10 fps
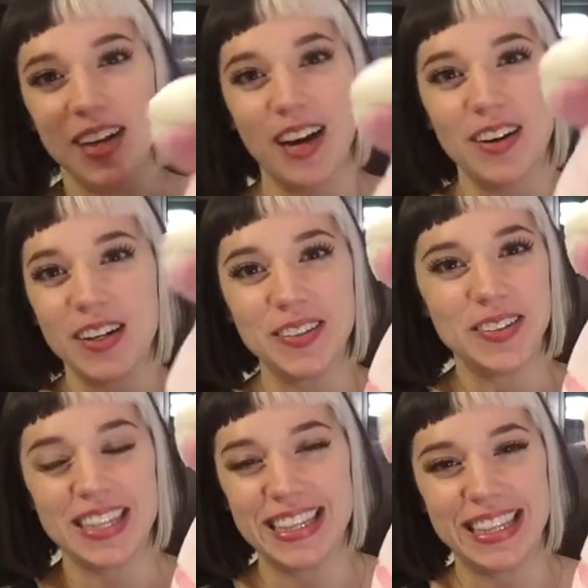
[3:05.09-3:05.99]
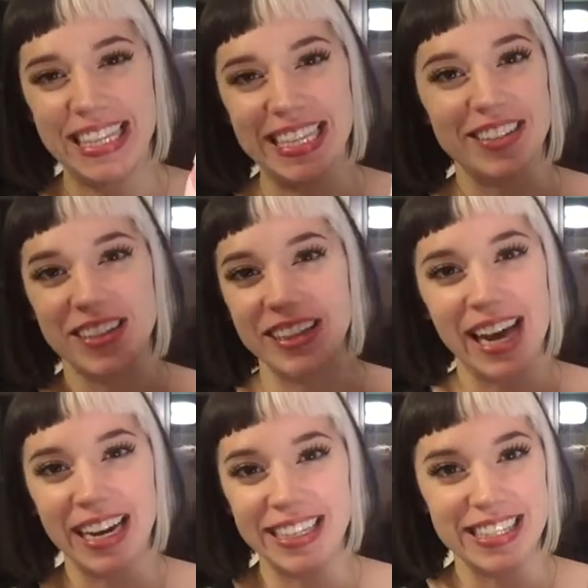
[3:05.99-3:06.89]
I don't know, these are the
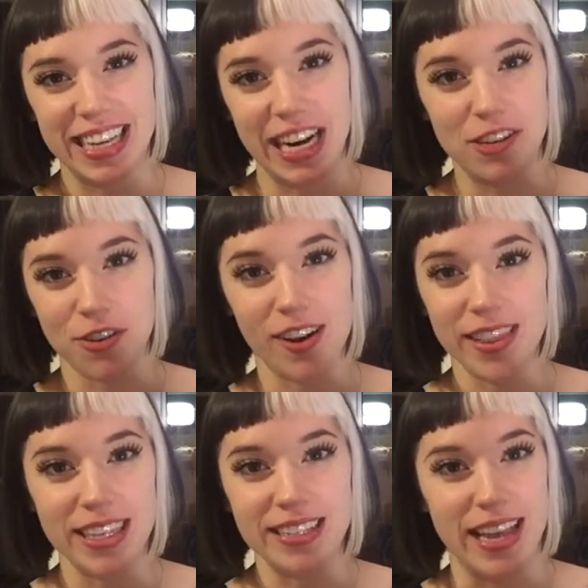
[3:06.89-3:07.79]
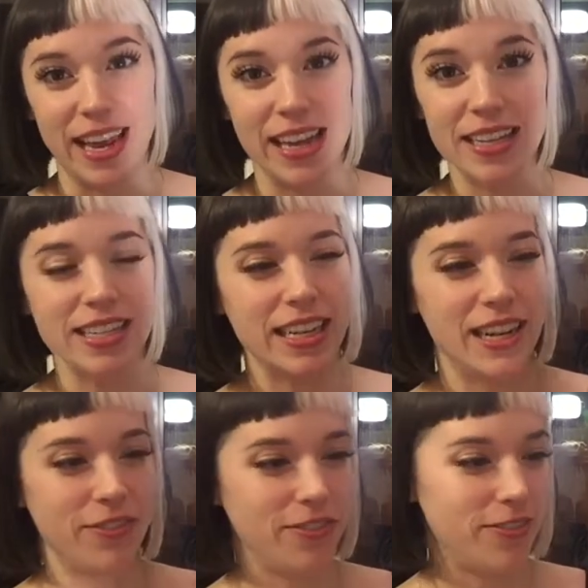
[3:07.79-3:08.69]
lines that I draw in the sand.
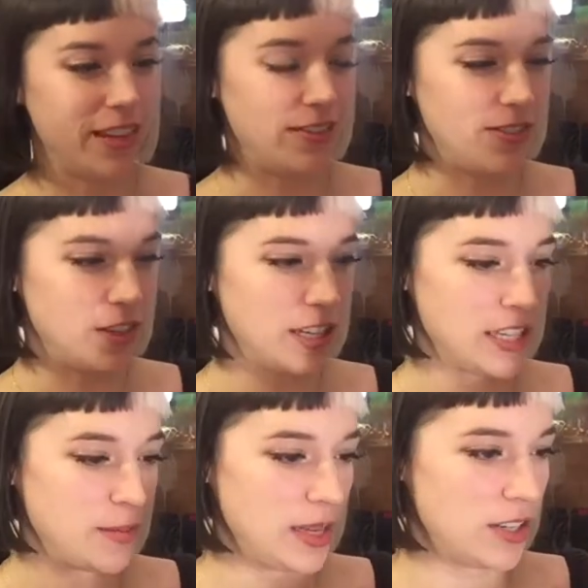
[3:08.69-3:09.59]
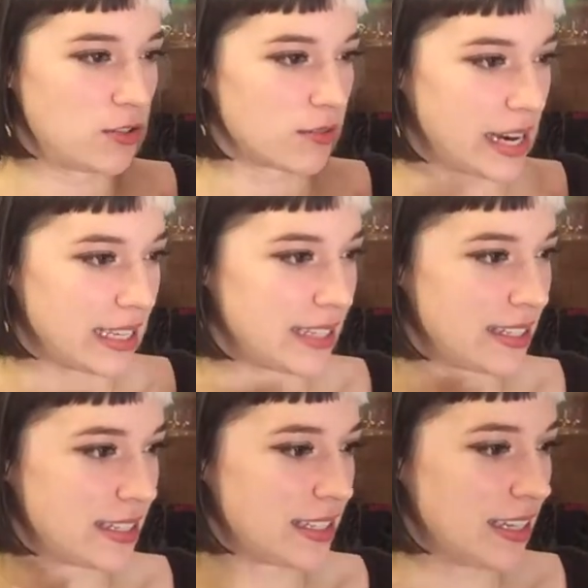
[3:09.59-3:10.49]
If, if you're gonna be
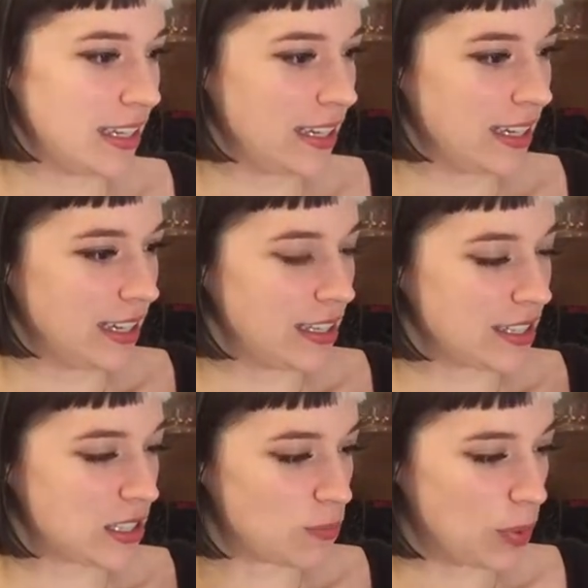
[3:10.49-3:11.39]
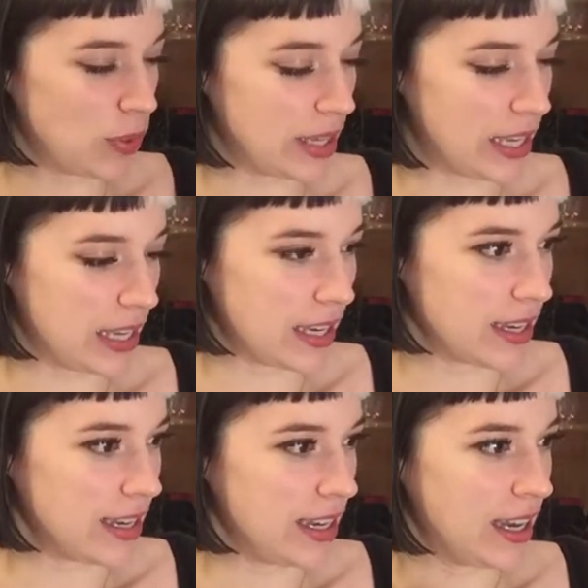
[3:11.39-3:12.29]
dressed
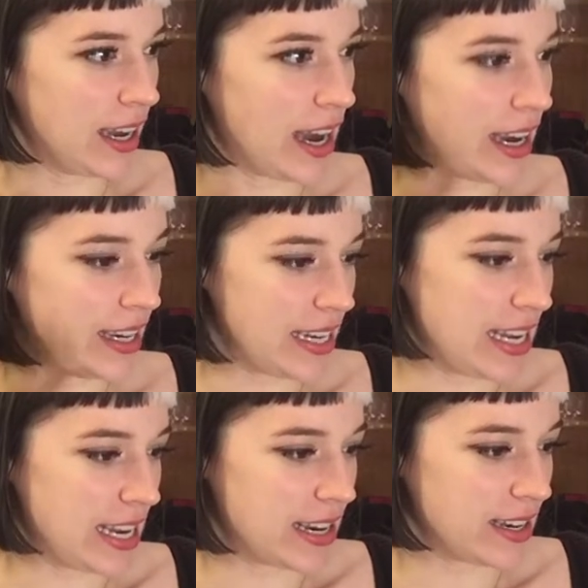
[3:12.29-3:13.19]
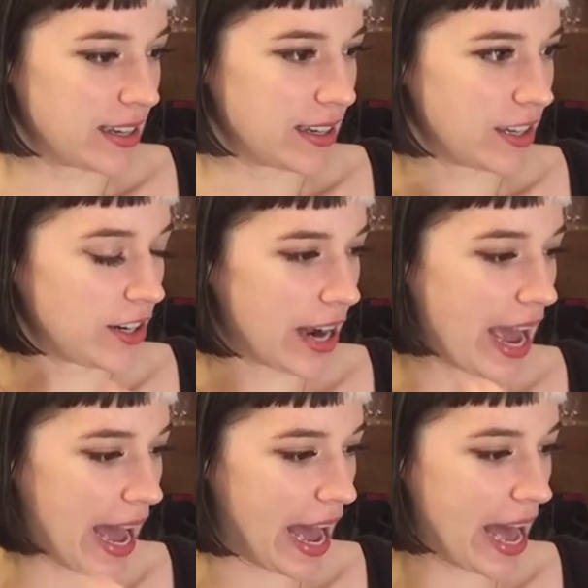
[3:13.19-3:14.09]
spooky, I need your
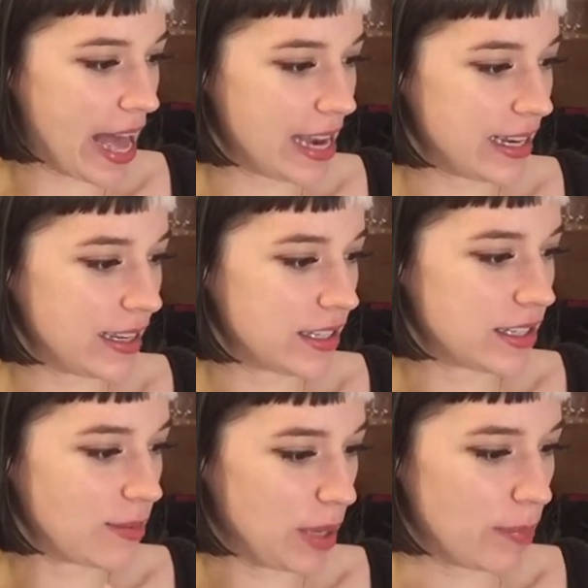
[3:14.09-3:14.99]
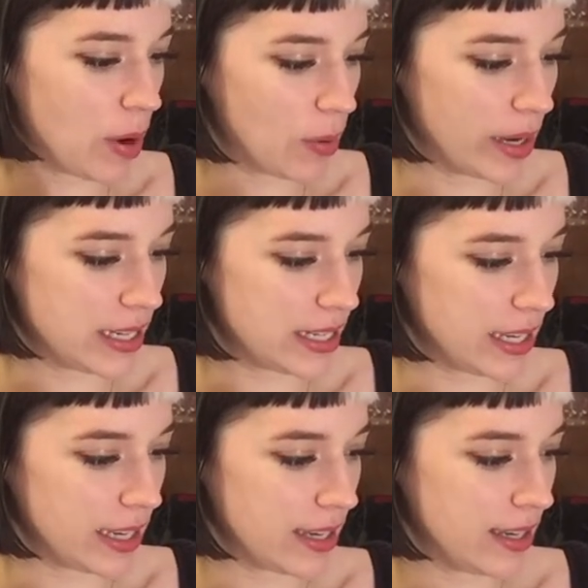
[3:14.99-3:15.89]
hat to be pointy.